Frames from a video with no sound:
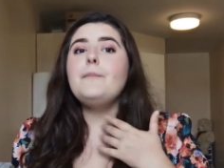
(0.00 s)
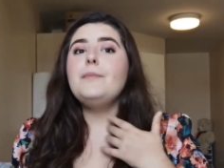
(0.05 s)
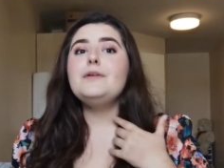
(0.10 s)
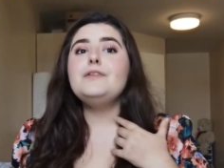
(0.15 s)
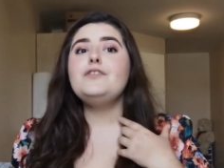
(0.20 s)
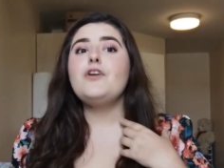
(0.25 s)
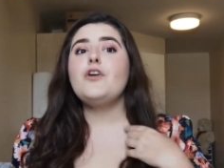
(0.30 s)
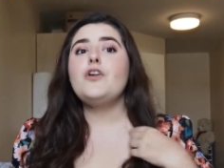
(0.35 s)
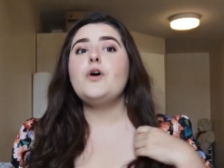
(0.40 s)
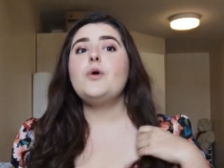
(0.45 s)

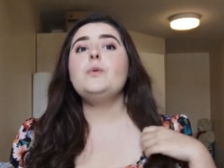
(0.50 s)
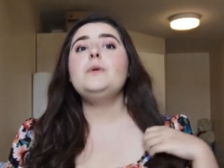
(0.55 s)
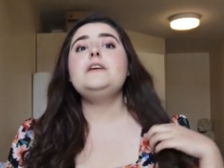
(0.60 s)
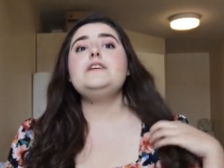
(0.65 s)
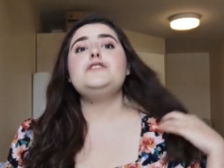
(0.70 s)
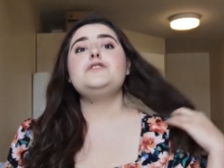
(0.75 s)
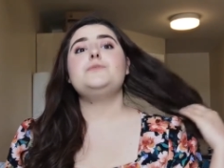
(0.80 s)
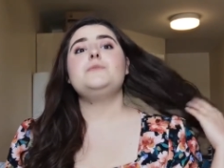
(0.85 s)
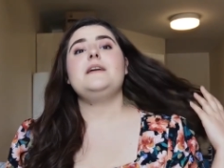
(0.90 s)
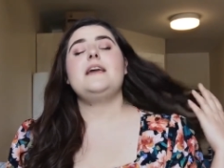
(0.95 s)
But not
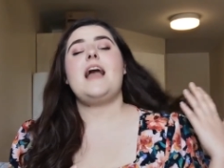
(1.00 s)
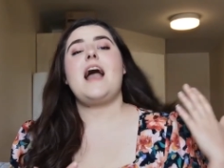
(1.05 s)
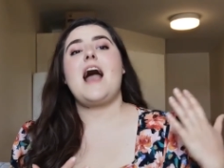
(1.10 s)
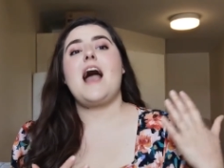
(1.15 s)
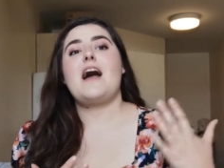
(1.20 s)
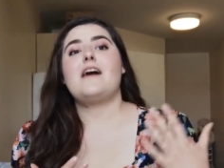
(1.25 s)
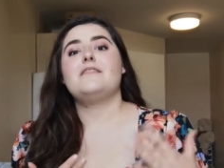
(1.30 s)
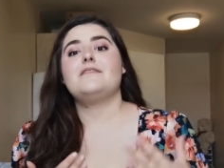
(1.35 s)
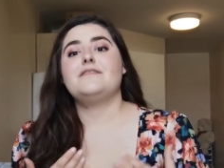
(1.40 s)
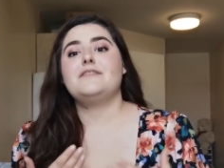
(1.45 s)
only do we
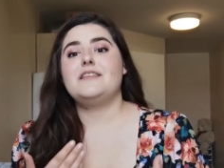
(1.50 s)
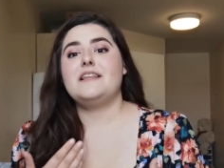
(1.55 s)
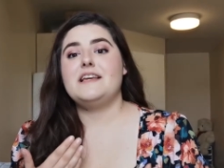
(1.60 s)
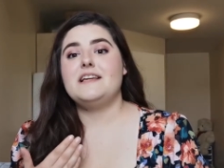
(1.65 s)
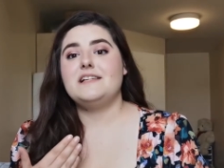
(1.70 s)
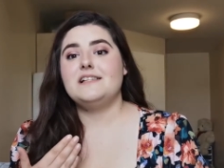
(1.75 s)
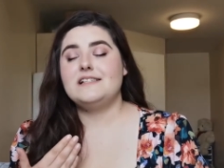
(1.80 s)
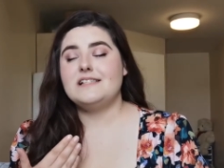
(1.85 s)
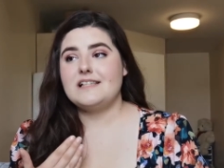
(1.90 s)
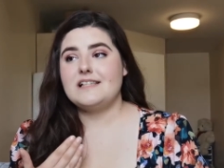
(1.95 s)
have
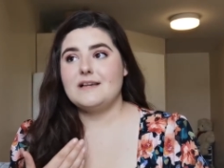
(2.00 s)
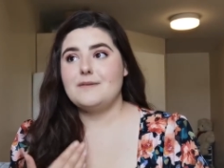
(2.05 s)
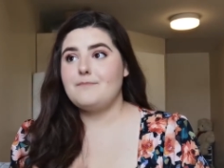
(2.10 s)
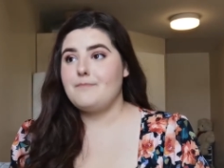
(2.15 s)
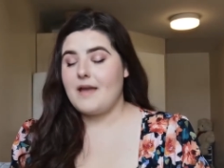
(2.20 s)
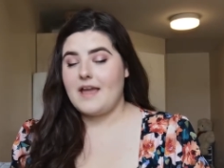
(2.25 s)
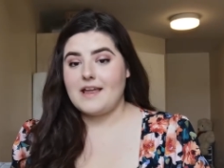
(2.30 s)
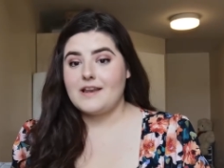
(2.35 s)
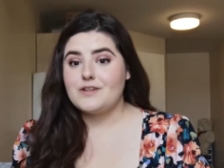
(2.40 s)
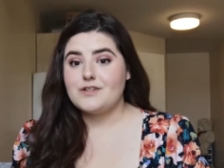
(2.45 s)
these
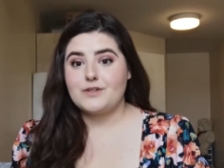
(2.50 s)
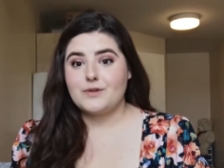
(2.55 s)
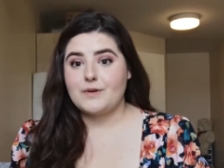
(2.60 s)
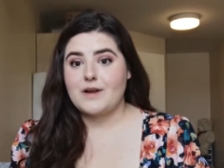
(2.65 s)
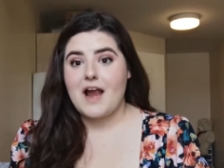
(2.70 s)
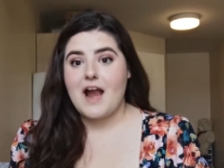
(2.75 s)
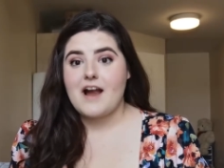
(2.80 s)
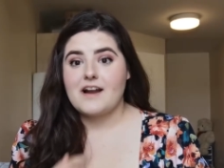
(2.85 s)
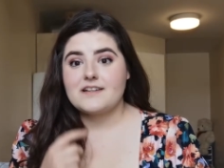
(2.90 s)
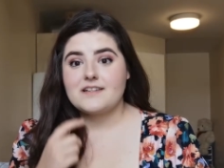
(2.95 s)
main two
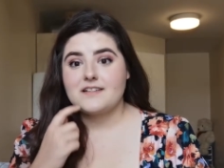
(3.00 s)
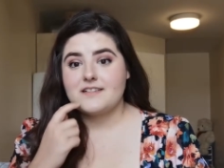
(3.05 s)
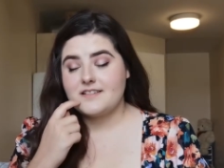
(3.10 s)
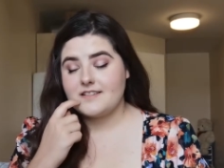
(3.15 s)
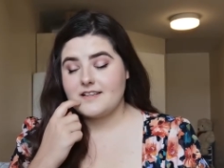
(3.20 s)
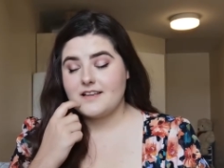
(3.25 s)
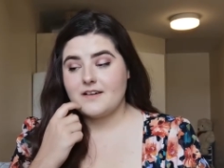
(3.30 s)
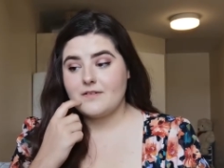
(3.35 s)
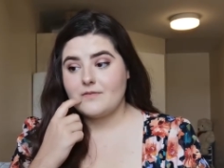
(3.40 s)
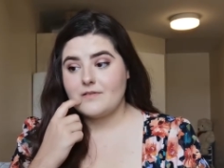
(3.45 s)

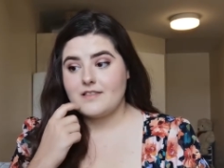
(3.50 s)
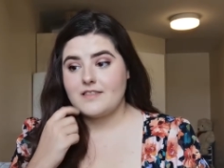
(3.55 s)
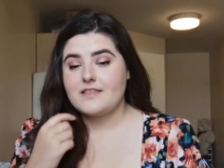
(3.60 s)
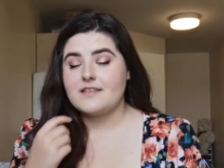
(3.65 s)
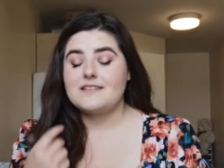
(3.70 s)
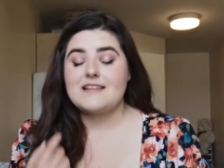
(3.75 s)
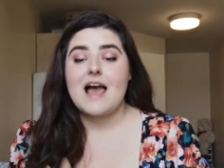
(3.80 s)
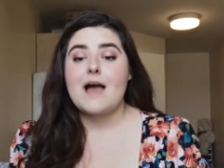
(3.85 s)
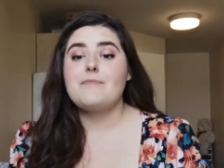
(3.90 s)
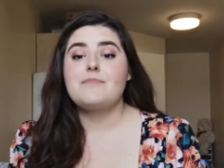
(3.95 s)
characters with
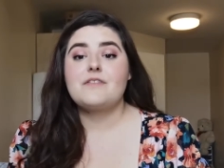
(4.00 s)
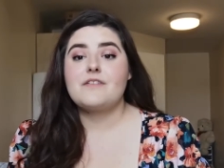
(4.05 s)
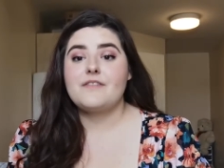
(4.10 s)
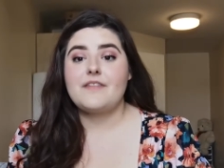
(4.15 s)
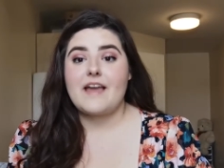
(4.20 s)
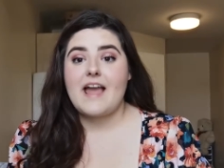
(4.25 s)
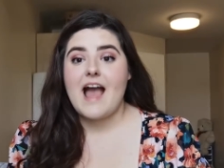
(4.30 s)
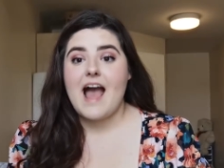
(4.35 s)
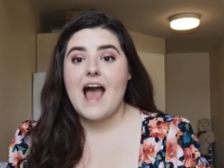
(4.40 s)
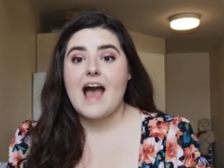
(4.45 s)
the depth that
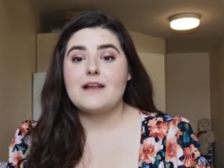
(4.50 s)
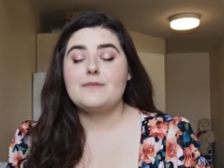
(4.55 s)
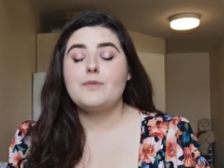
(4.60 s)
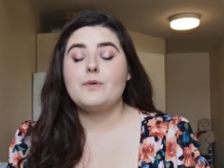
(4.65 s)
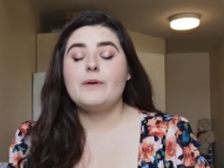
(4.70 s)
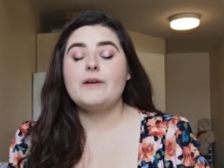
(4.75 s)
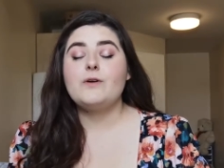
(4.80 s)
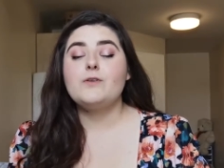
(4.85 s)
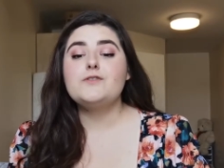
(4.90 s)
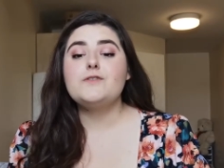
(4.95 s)
they had,
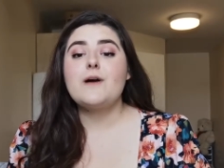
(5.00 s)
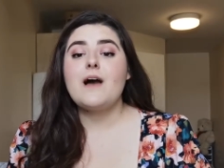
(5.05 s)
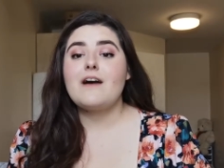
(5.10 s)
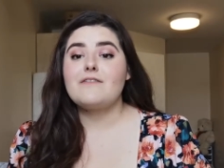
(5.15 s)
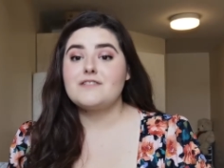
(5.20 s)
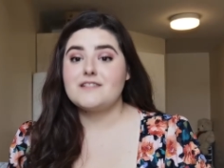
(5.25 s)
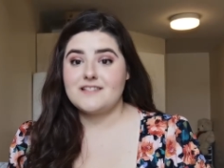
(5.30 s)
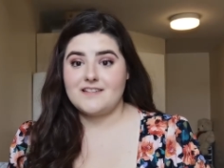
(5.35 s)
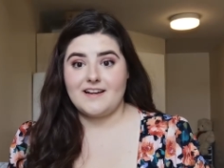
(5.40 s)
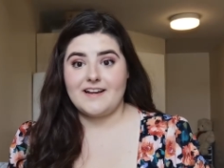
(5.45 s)
but we also
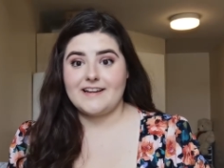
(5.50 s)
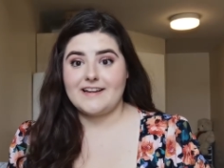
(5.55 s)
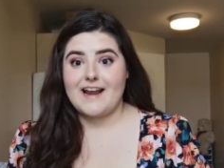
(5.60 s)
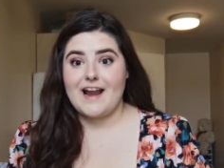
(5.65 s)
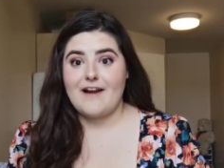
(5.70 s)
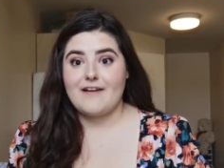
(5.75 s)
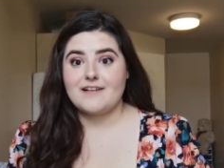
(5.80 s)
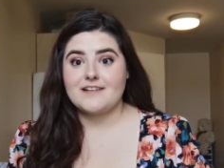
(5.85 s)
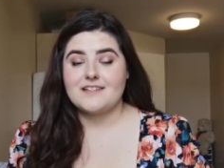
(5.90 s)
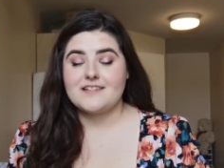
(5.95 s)
have side
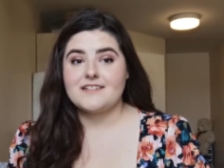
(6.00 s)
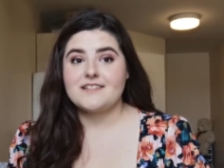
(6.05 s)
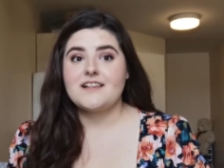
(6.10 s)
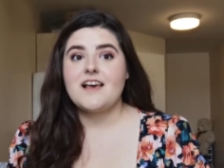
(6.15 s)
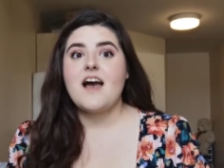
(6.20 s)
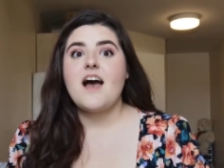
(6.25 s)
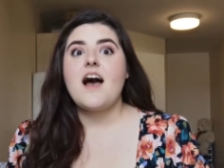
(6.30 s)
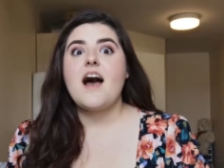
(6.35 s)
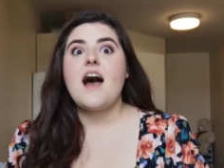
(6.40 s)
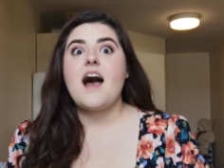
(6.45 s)
characters,
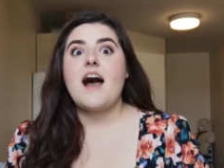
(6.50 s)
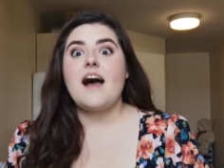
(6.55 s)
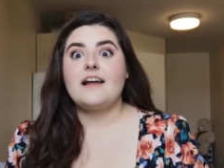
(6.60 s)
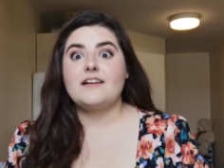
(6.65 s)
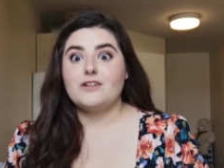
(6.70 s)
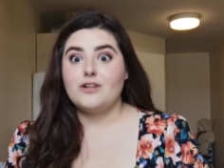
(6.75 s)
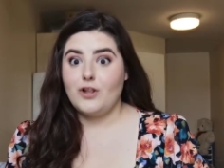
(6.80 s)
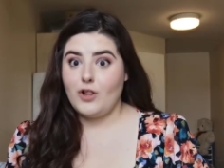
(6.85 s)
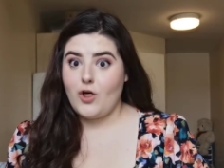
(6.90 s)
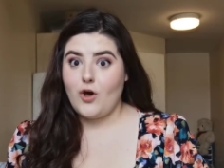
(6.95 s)

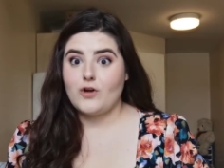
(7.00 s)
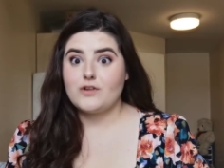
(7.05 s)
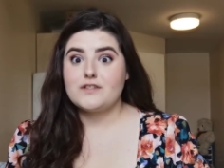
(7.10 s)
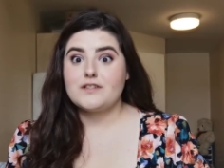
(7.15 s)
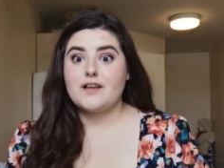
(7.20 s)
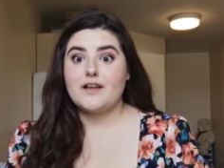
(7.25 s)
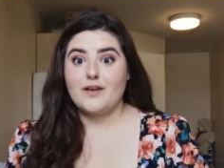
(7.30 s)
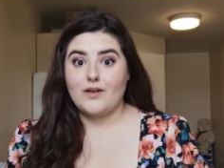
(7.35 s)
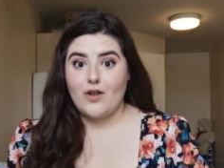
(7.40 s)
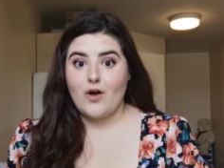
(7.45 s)
and
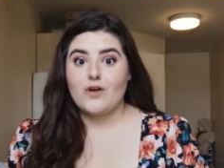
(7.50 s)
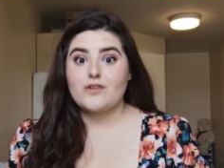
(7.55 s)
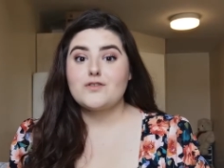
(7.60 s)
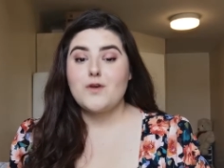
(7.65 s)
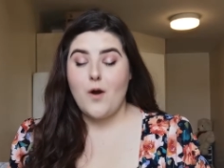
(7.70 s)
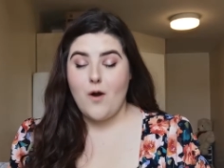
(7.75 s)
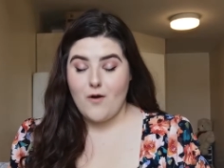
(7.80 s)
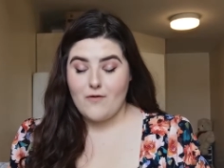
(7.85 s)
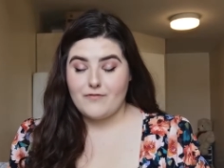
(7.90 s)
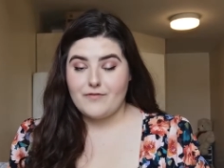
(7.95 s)
lots
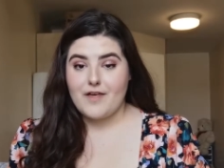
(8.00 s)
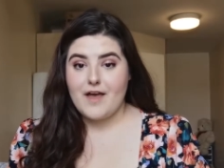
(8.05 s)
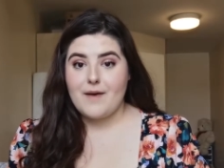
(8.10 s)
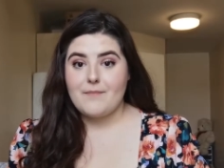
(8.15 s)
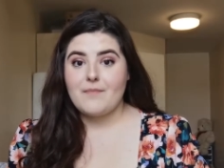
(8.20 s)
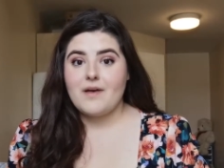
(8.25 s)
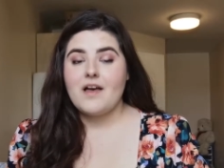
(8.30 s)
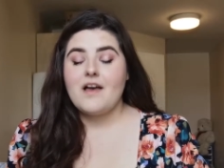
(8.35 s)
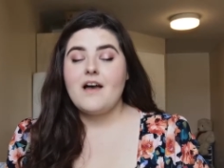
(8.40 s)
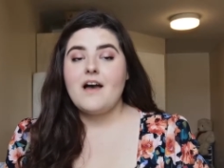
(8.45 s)
of
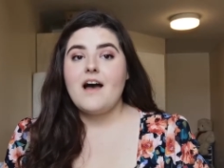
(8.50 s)
them.